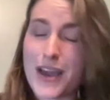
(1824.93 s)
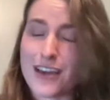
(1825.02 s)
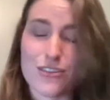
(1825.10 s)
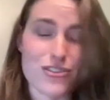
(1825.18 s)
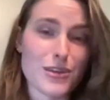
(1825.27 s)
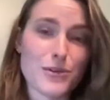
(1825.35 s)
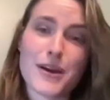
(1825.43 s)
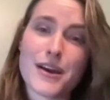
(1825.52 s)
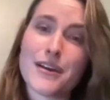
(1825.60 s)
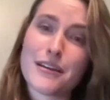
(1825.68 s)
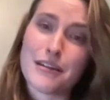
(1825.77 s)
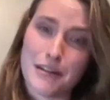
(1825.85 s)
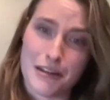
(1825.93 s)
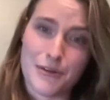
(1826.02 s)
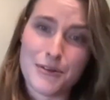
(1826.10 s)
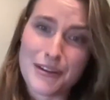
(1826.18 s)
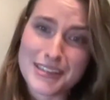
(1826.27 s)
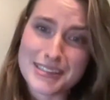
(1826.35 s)
actually wearing cologne
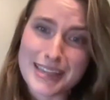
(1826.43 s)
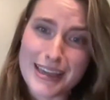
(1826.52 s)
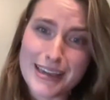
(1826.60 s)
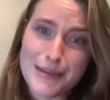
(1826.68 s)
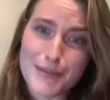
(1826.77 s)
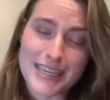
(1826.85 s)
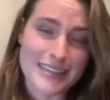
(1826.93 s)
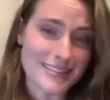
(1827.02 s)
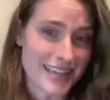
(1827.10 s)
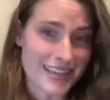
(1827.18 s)
on this hike? Because I